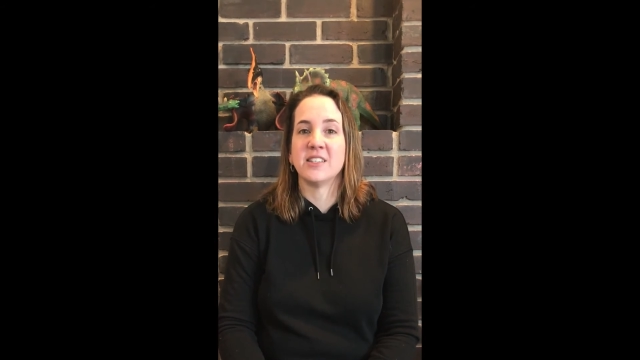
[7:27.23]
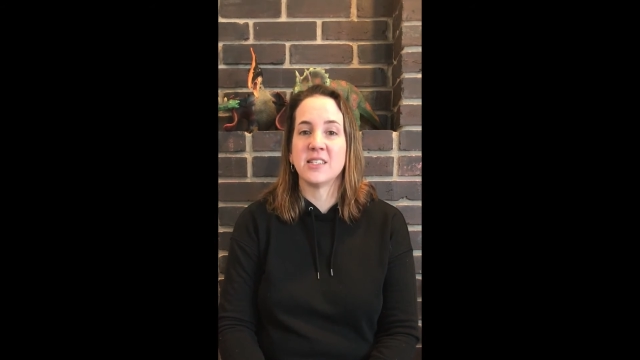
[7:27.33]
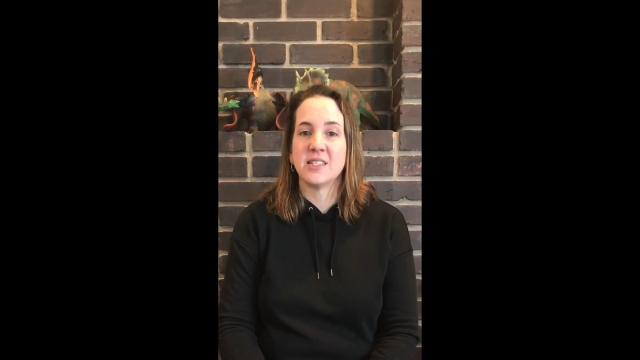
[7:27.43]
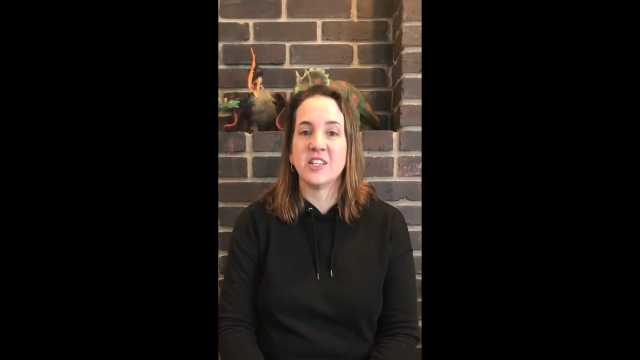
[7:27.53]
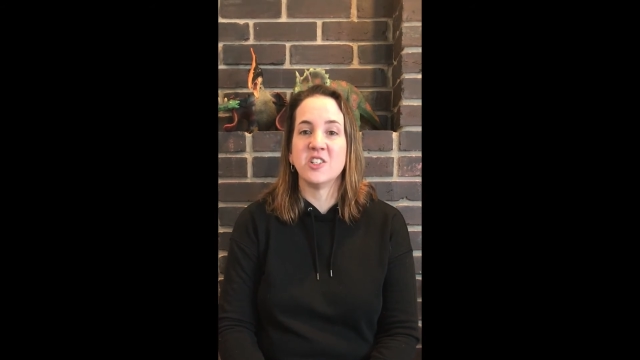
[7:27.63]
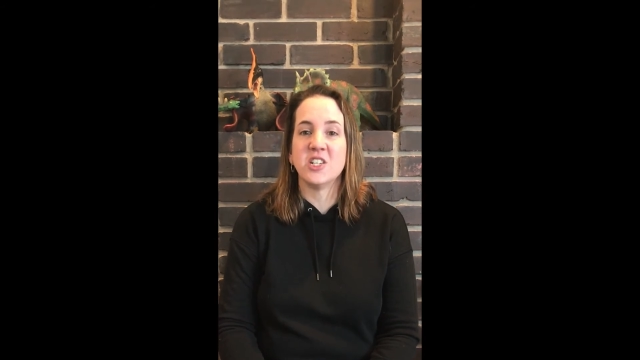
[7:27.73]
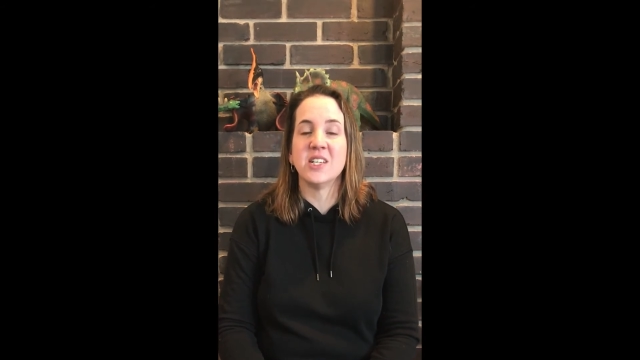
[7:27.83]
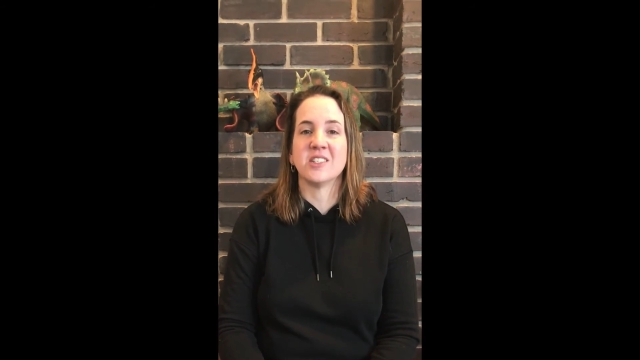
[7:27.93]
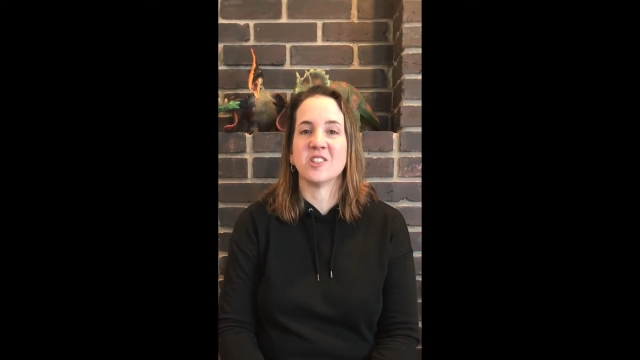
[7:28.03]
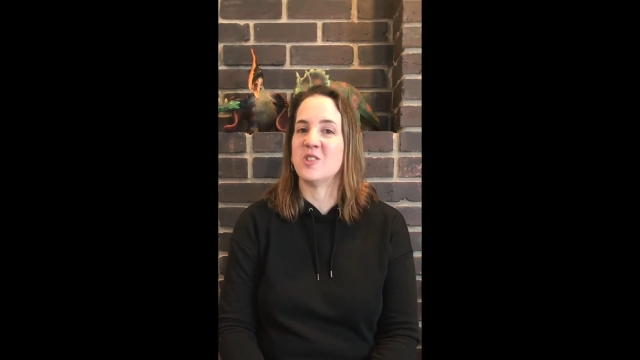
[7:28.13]
to send
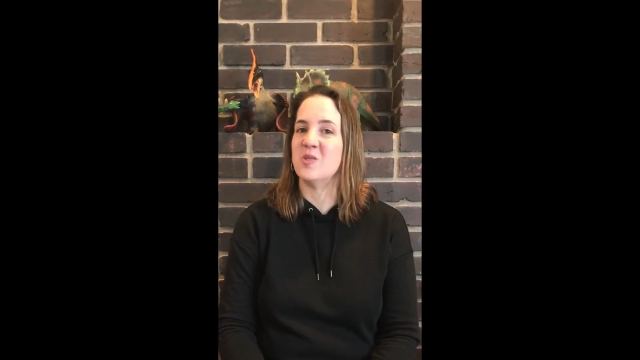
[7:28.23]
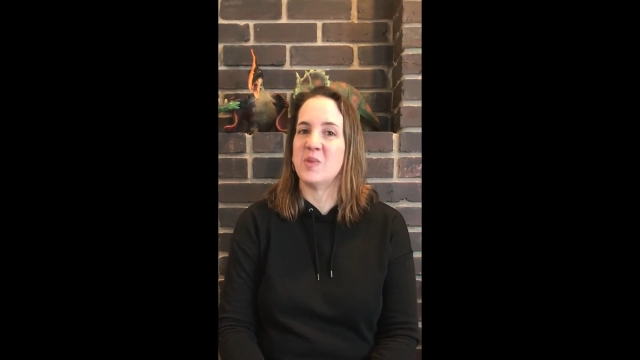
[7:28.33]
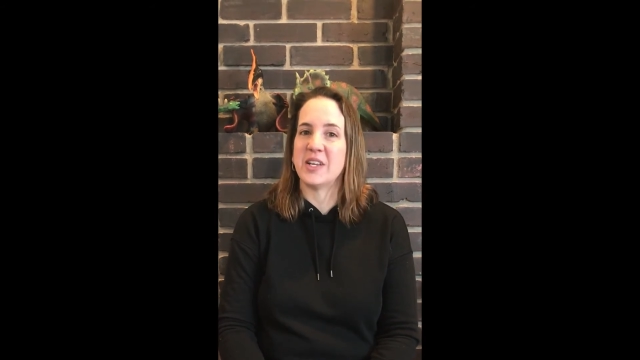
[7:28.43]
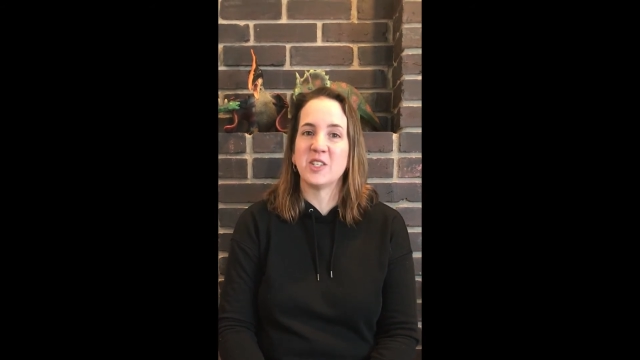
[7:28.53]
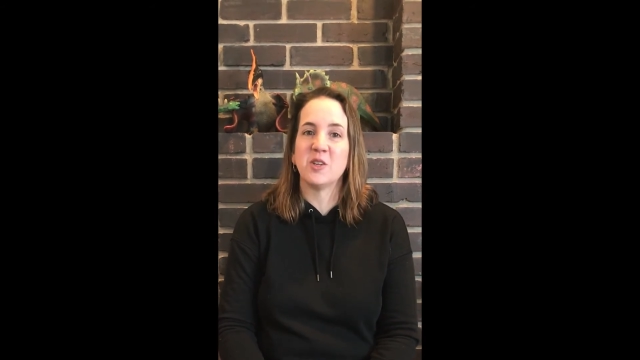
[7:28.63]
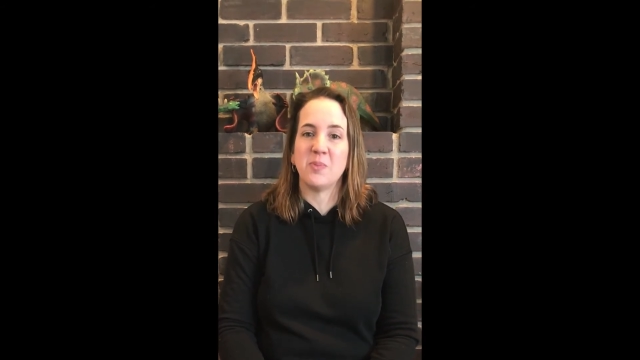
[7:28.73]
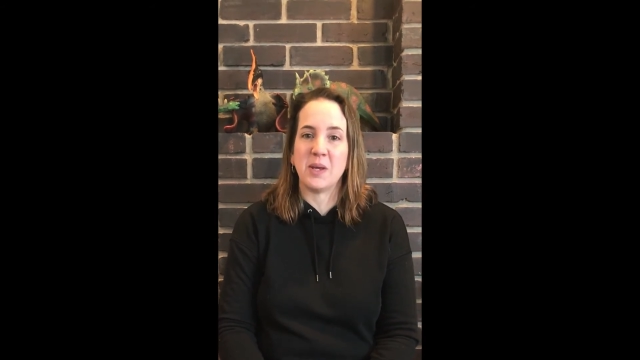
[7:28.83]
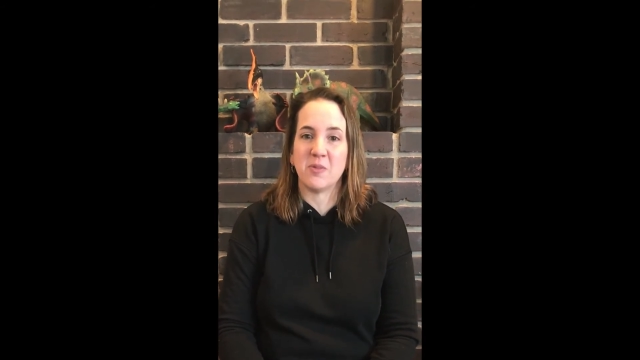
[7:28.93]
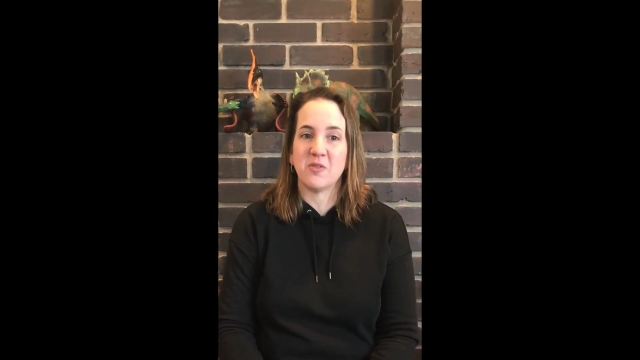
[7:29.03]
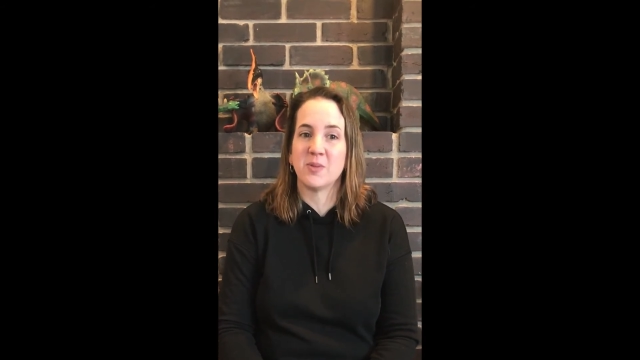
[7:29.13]
Jesus to rescue
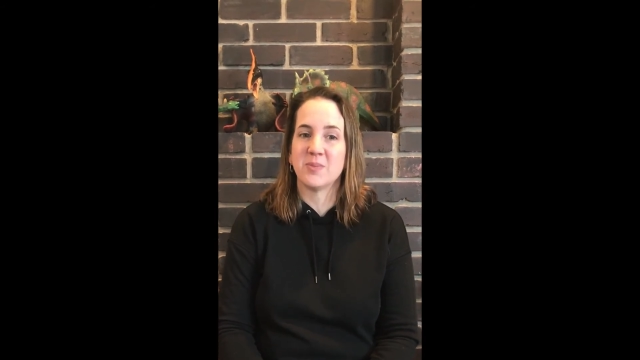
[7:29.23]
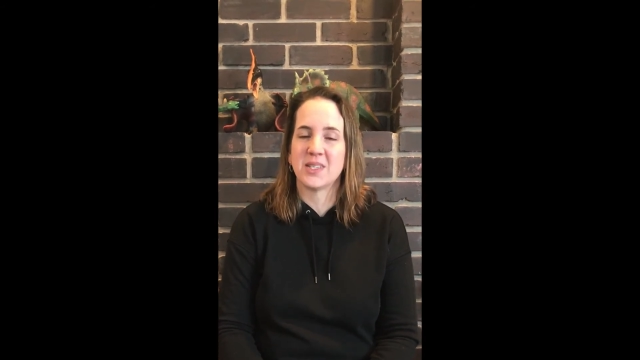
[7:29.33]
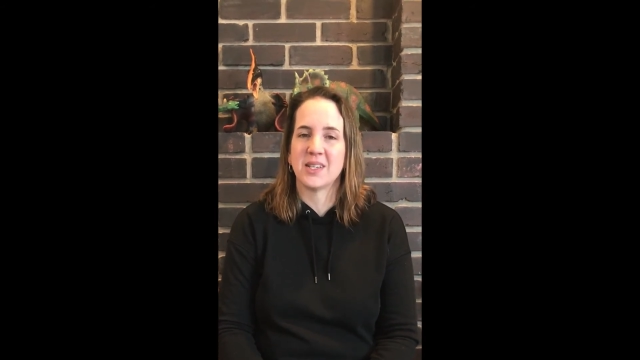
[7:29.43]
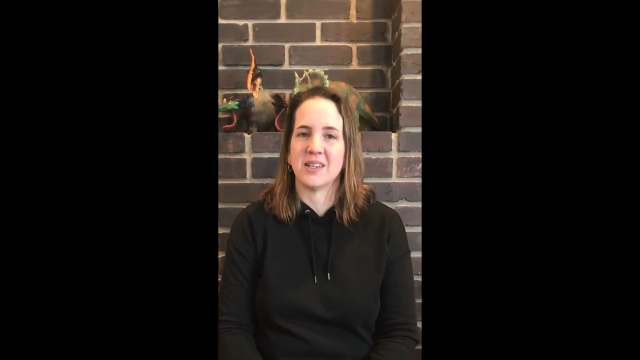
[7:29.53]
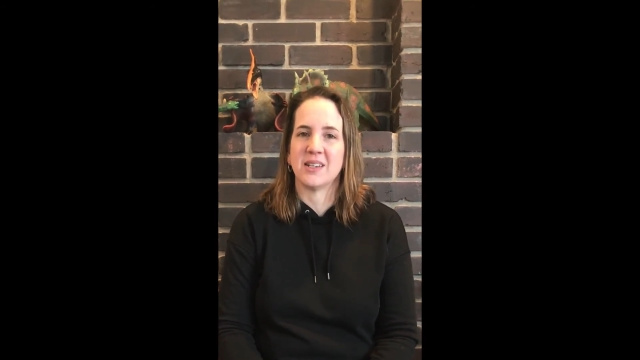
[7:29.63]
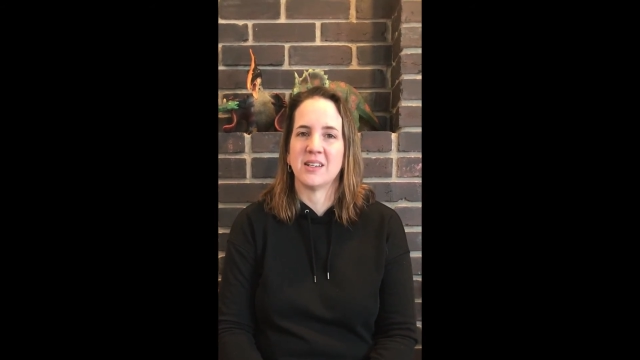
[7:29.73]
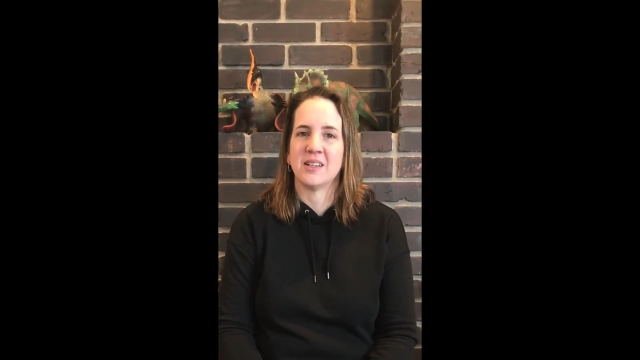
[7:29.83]
people from sin.